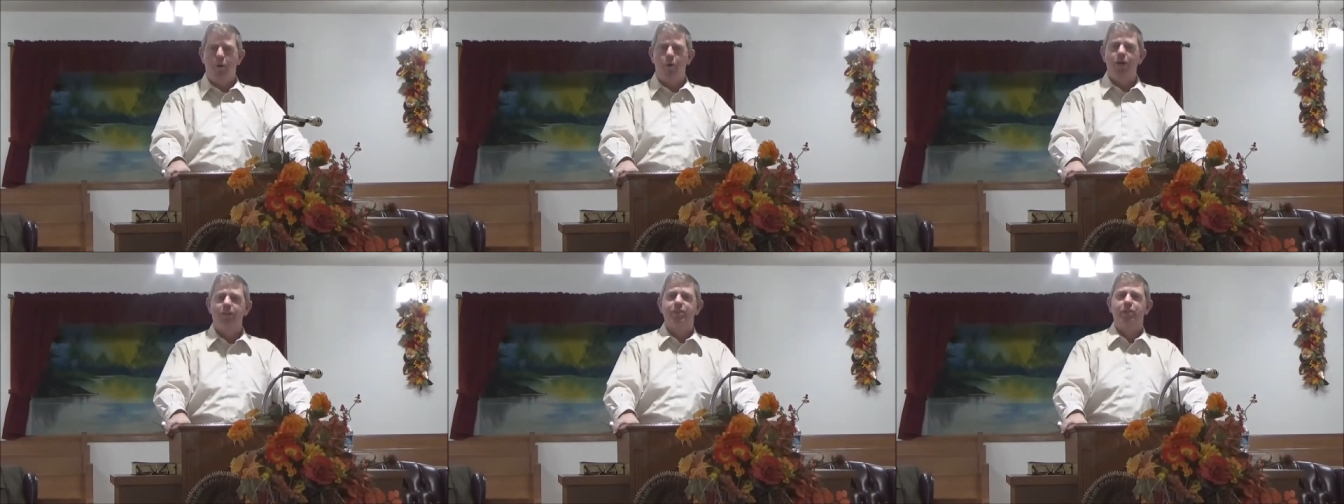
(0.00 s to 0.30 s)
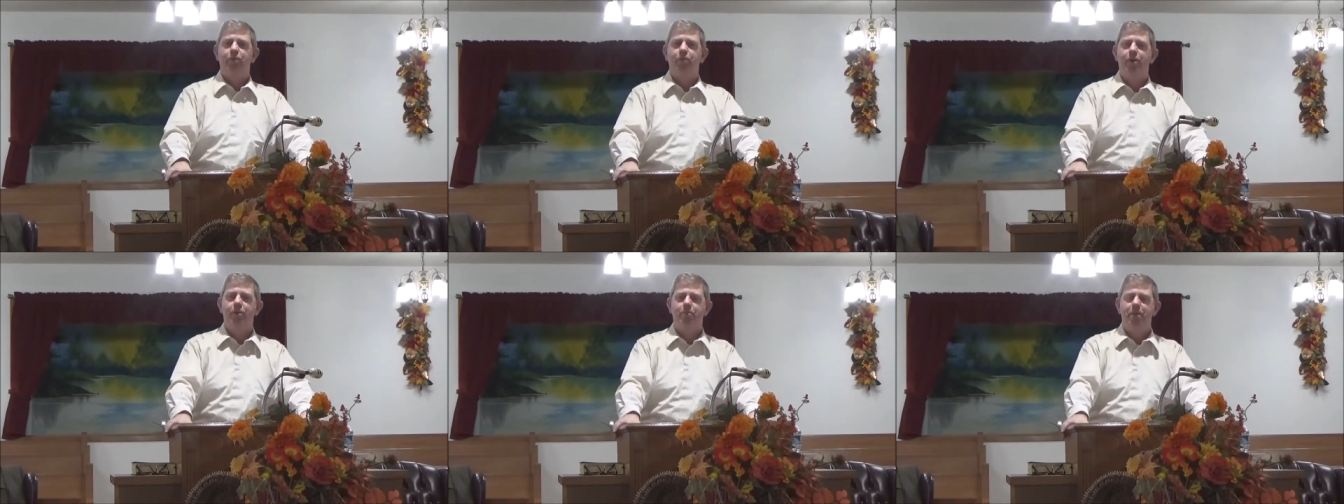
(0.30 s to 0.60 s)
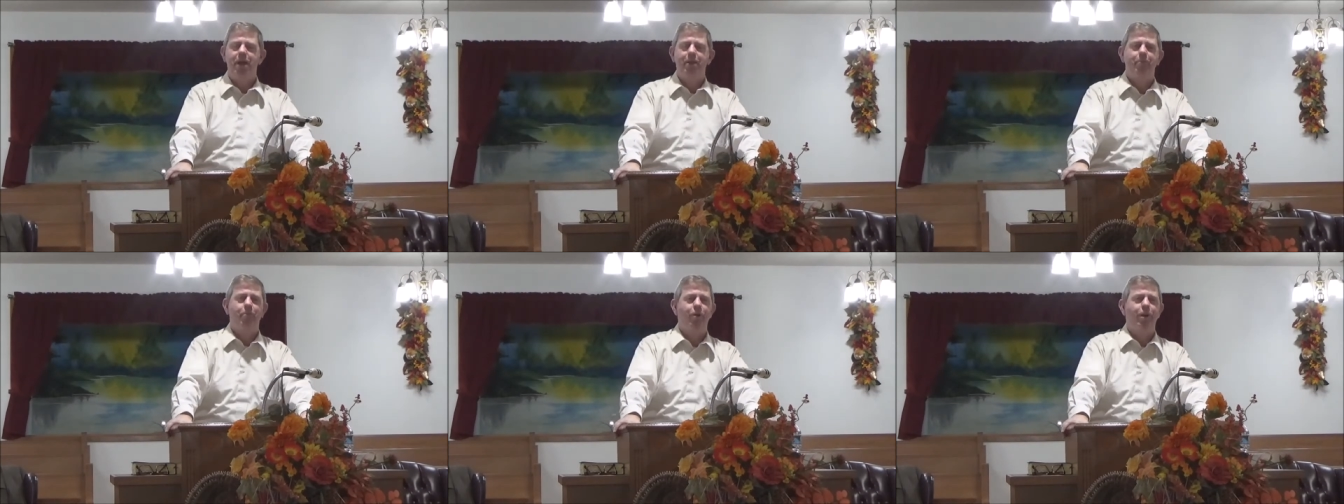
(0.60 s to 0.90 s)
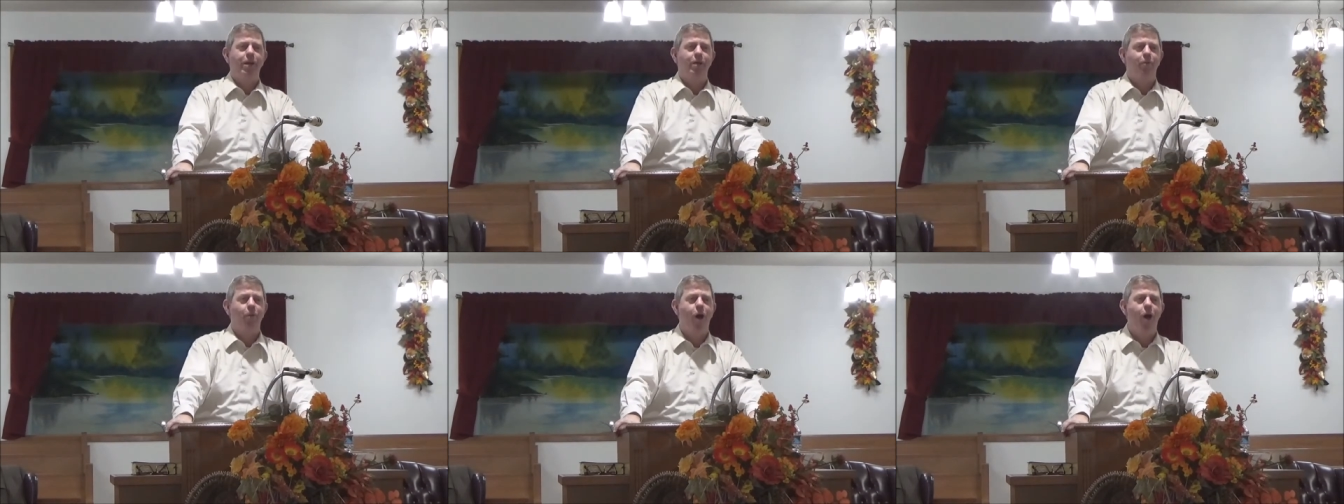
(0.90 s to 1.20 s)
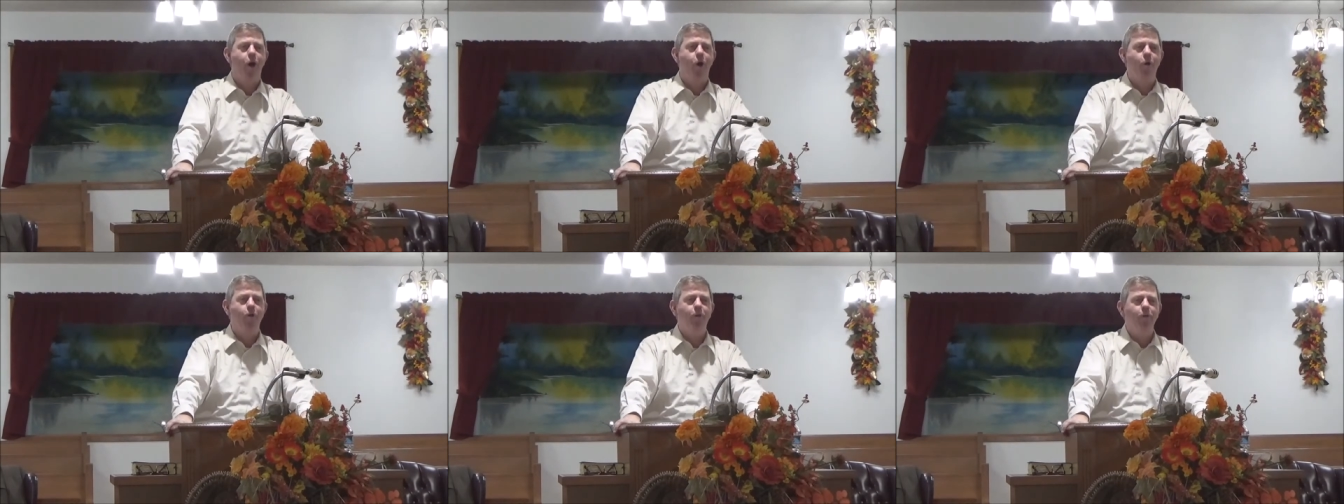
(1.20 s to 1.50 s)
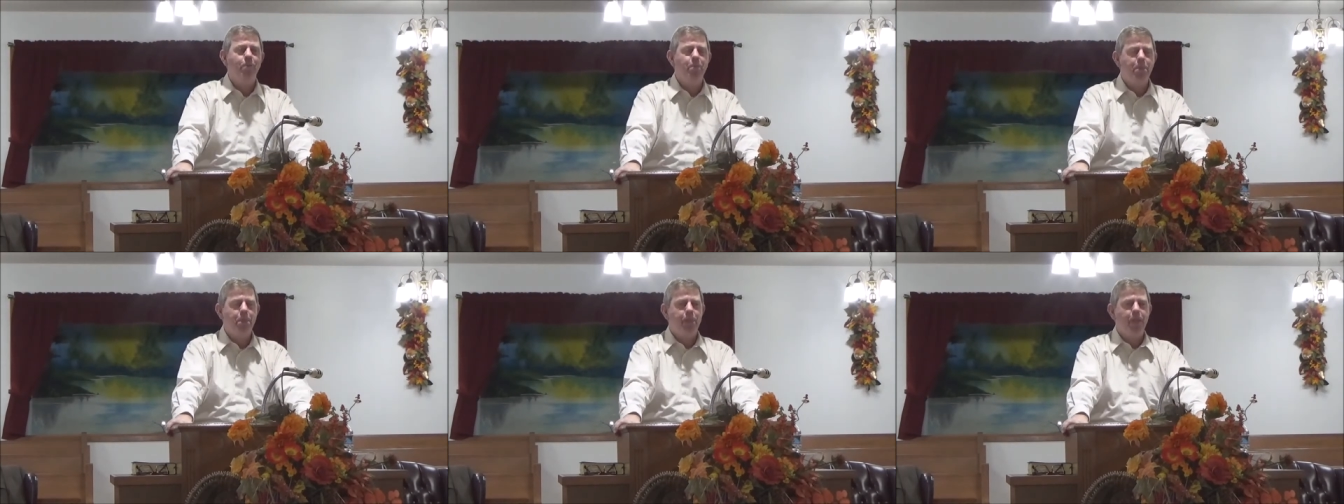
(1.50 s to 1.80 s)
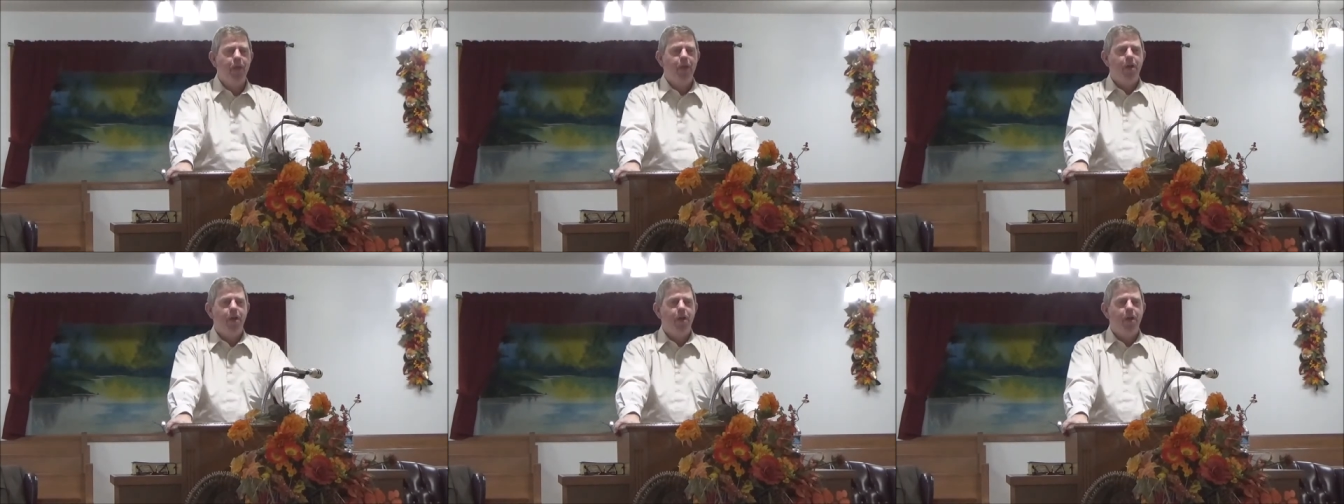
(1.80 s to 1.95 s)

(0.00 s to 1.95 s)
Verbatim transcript: wasn't remembering wrong.